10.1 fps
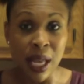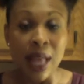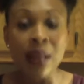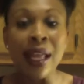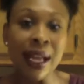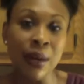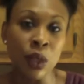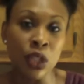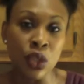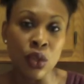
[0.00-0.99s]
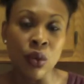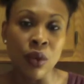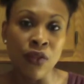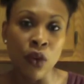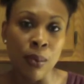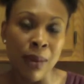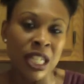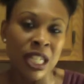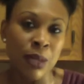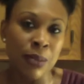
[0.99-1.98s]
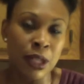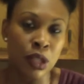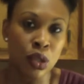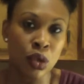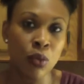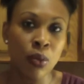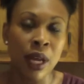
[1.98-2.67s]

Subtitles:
like I would do for my split pea soup,